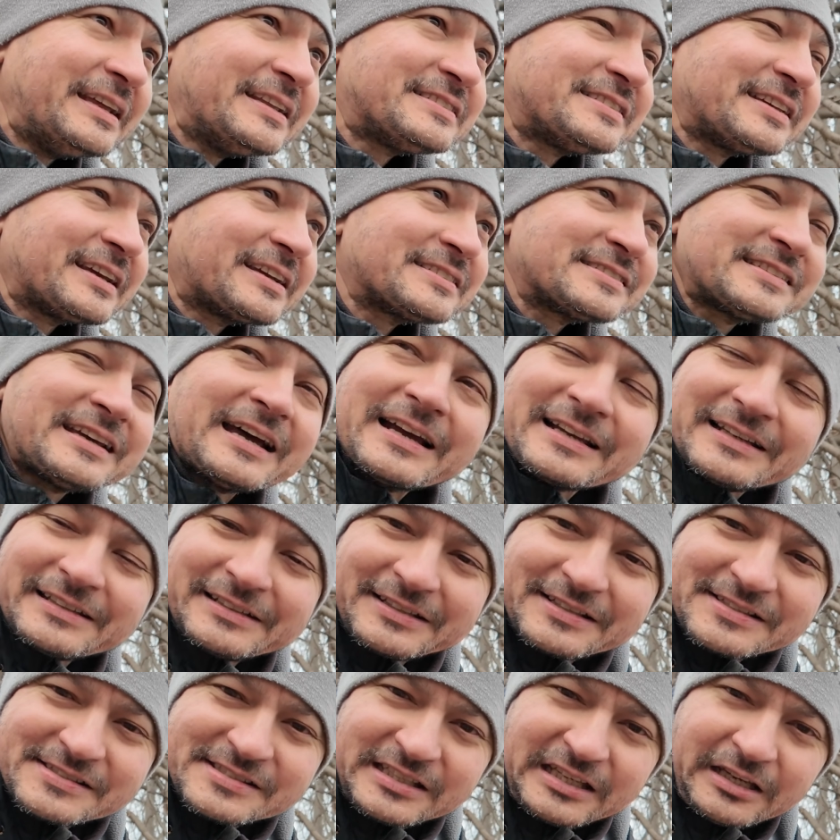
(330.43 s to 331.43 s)
it's
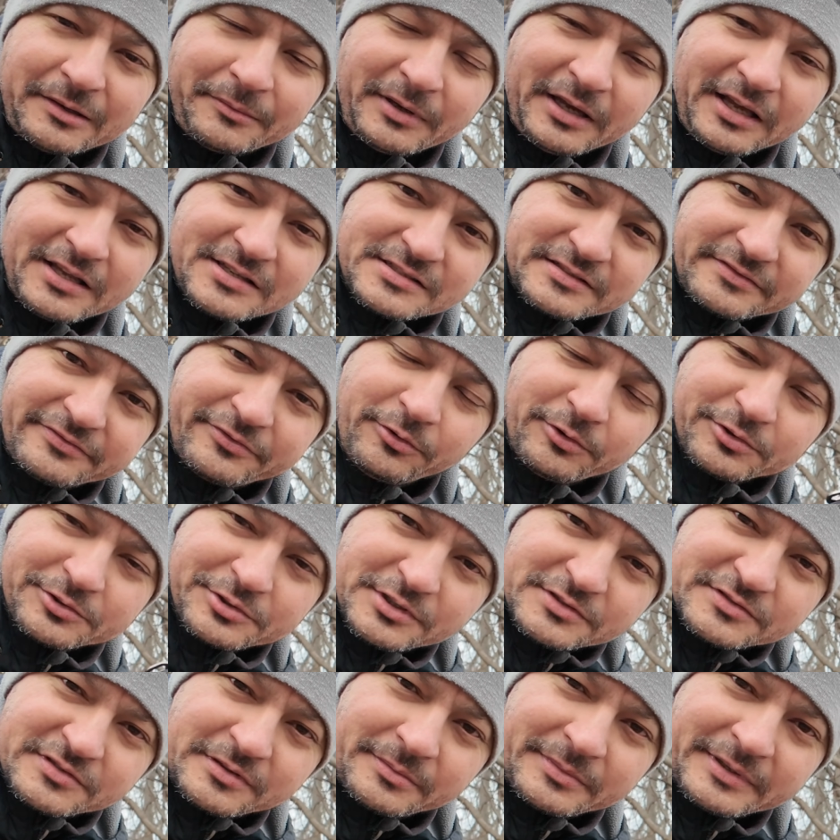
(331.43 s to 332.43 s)
exactly the same as the
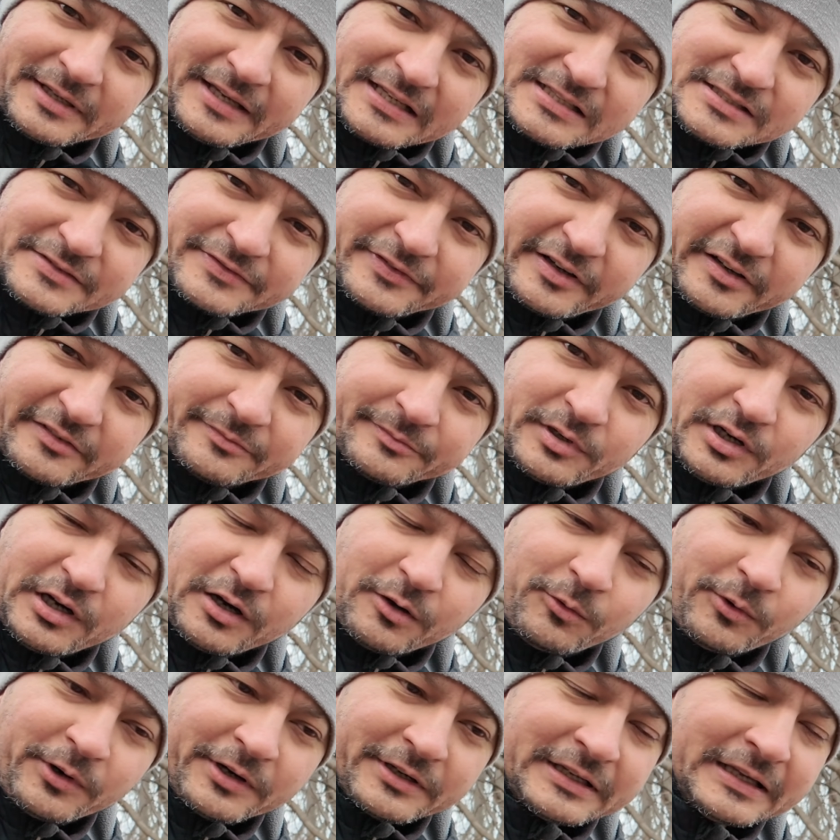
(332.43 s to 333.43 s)
photos from the S5
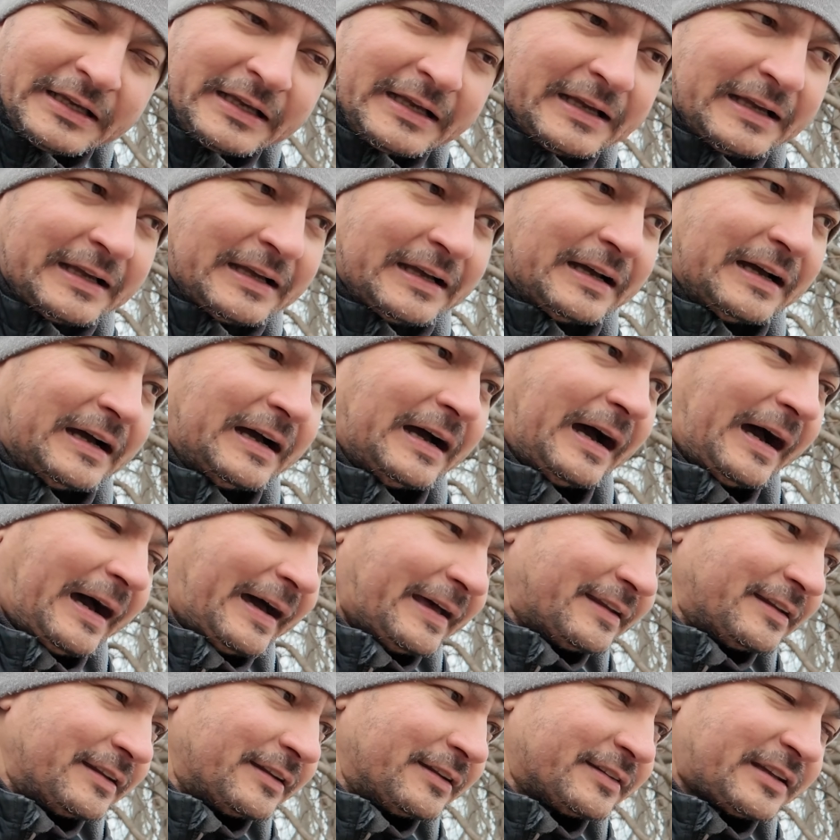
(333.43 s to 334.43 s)
Mark I,
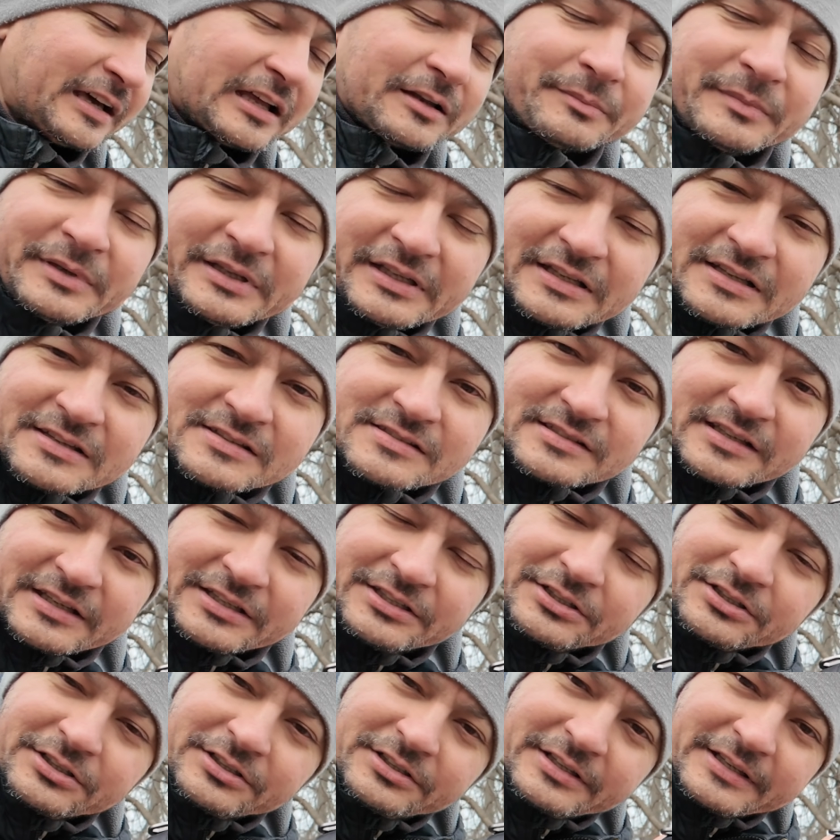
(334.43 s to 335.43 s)
and that means
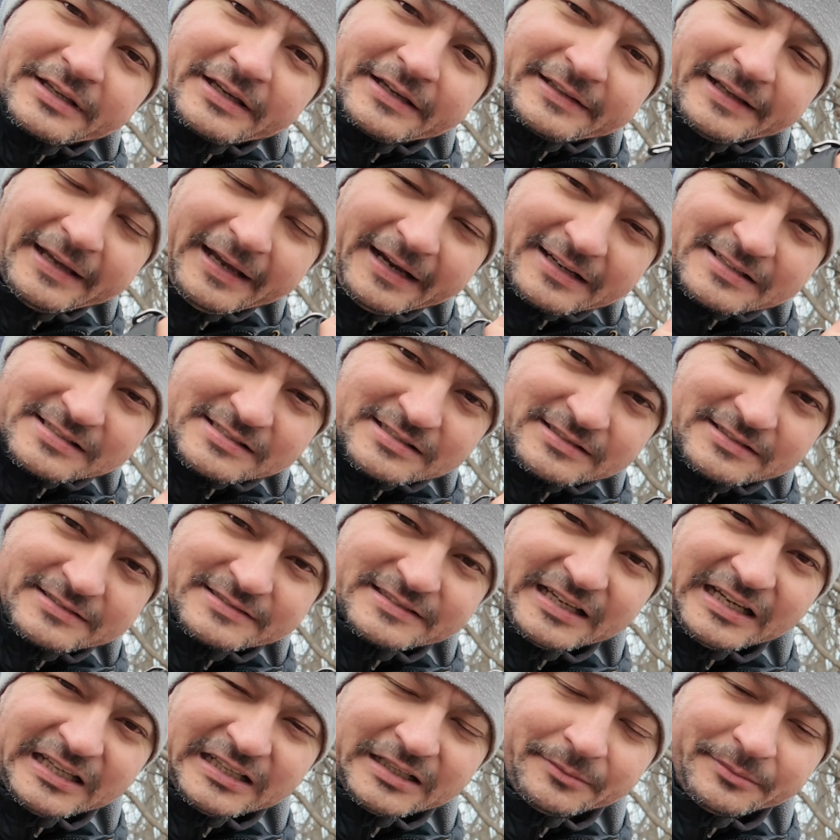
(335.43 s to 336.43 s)
that you're going to get
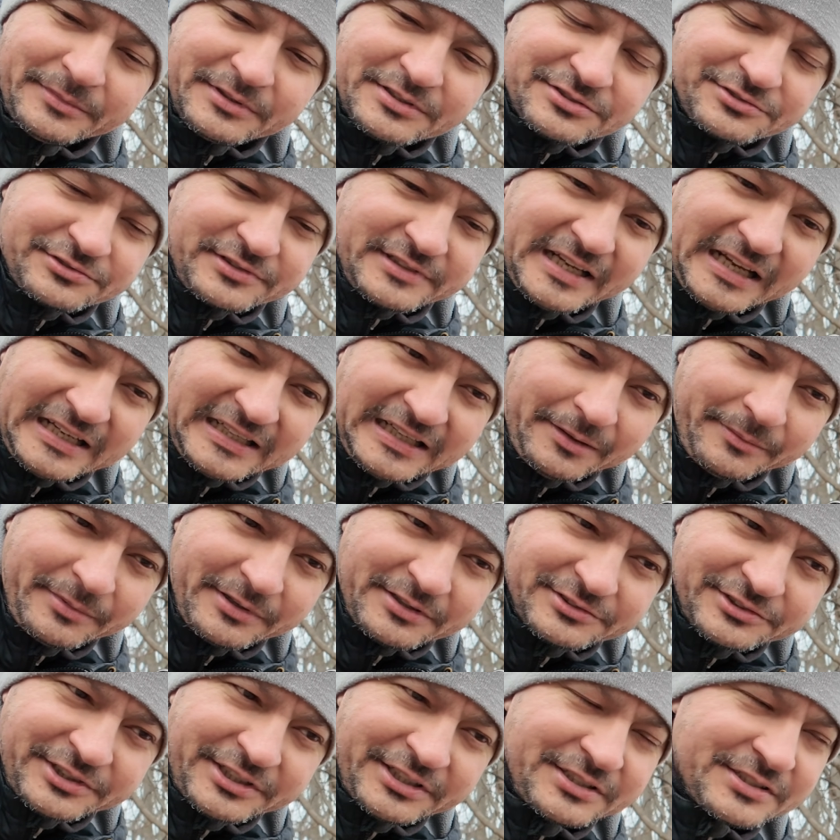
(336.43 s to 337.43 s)
excellent
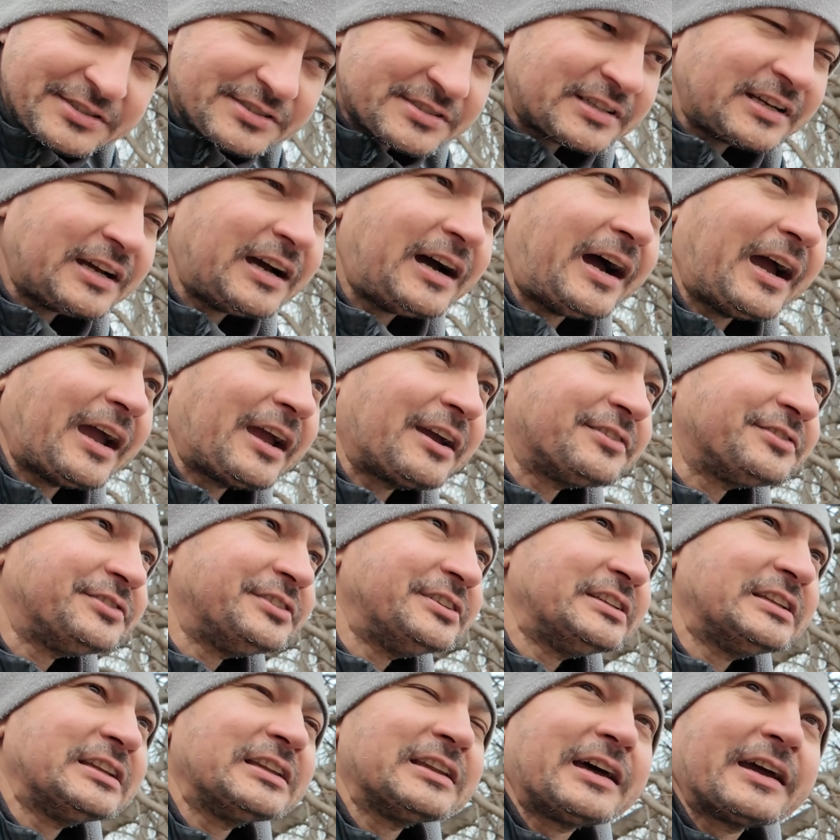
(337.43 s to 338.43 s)
dynamic range. I
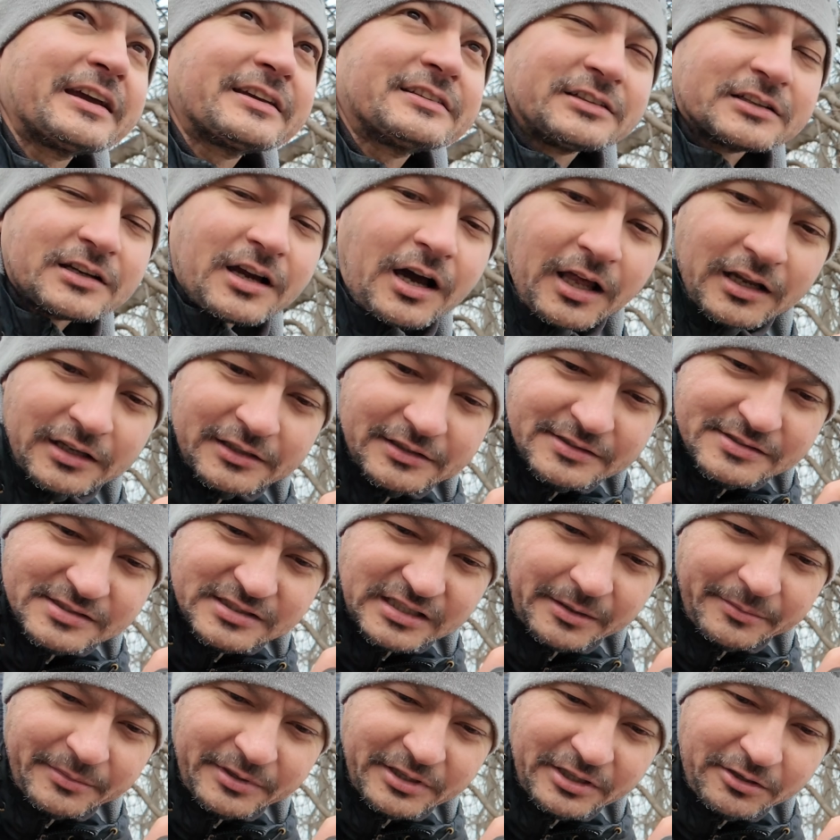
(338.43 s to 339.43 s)
really like the colors
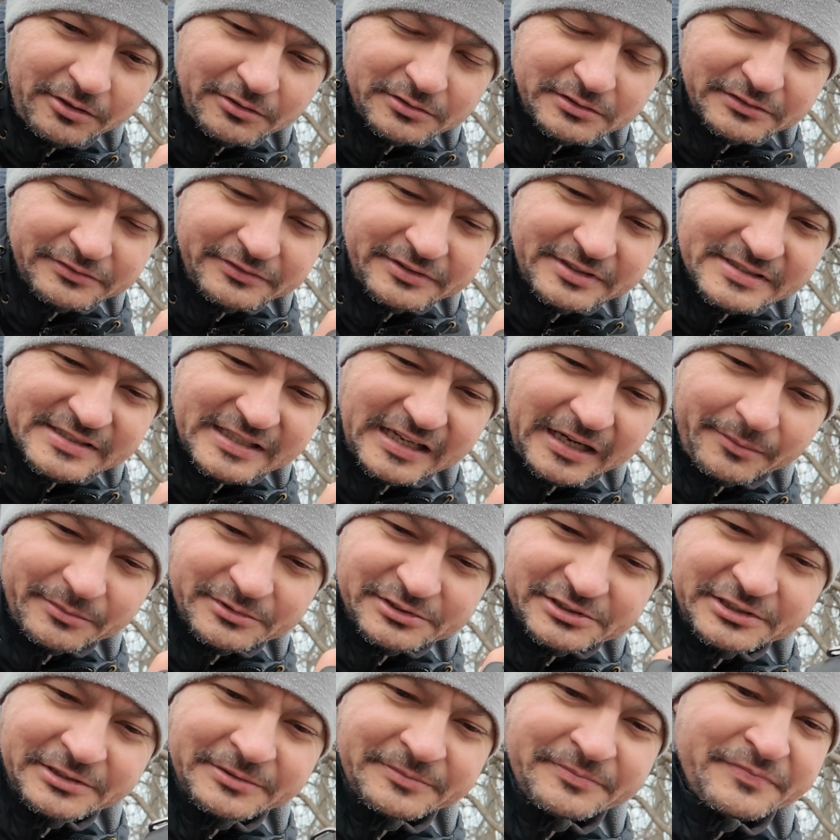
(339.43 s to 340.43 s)
coming out of this
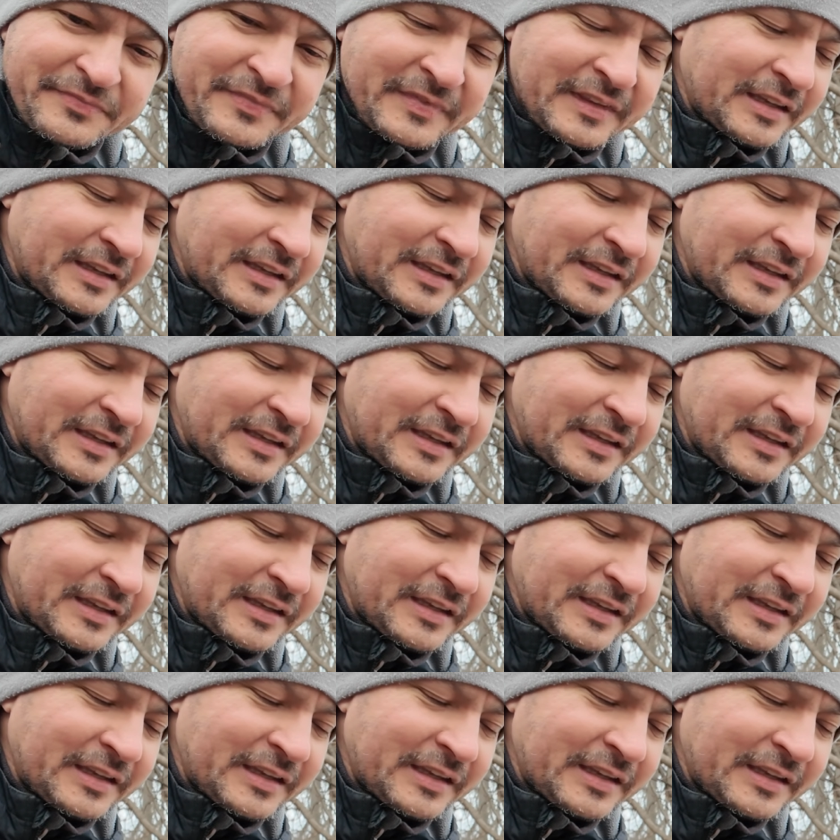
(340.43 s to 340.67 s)
camera.